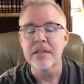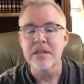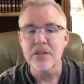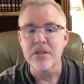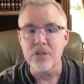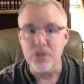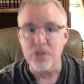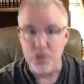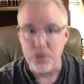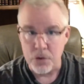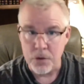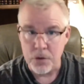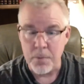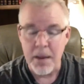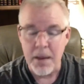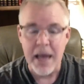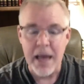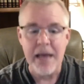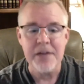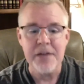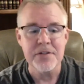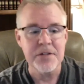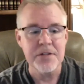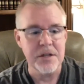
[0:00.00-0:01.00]
to
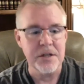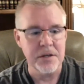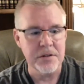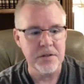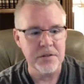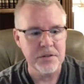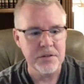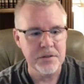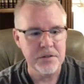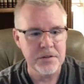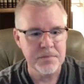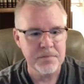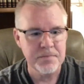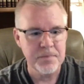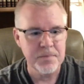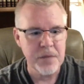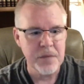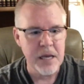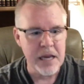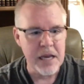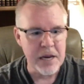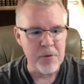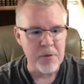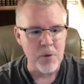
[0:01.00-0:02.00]
Damascus.
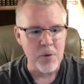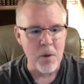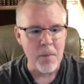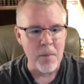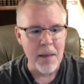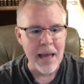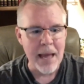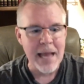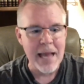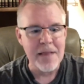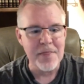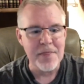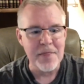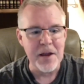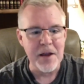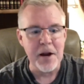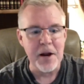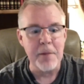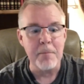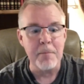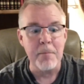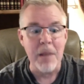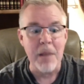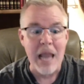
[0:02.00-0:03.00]
He remained
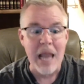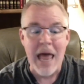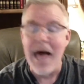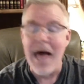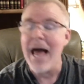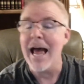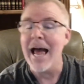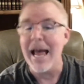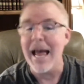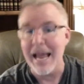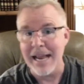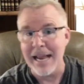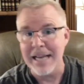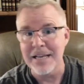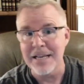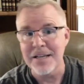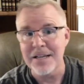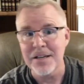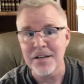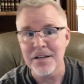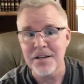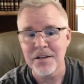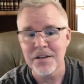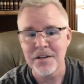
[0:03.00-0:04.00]
there
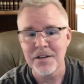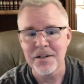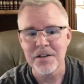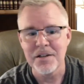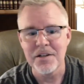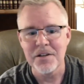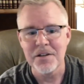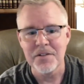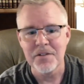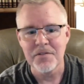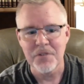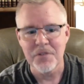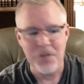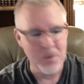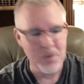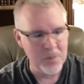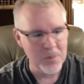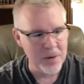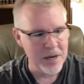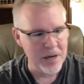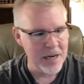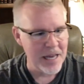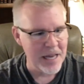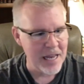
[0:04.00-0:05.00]
blind for
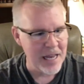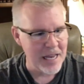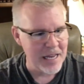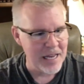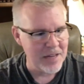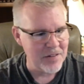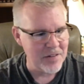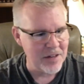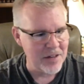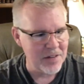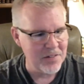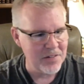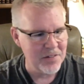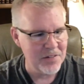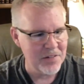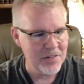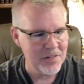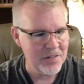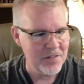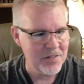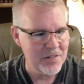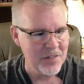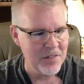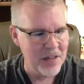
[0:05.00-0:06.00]
3 days.
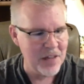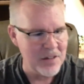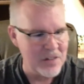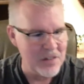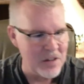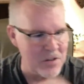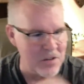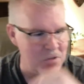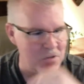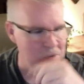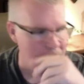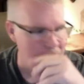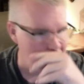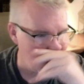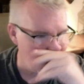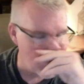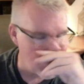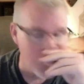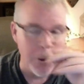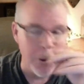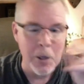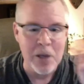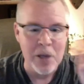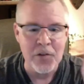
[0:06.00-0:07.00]
That's interesting
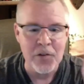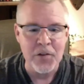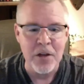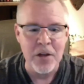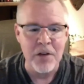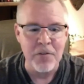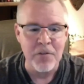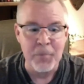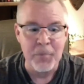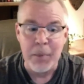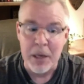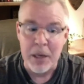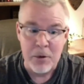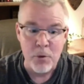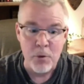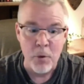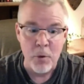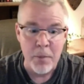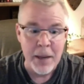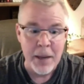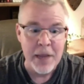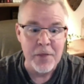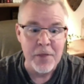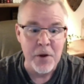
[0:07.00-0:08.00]
all in itself. But he
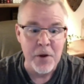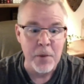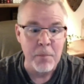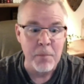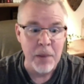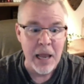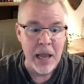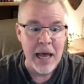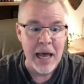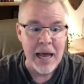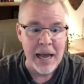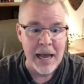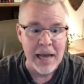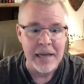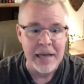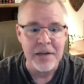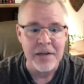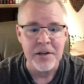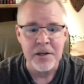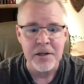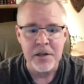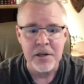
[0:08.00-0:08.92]
remained there blind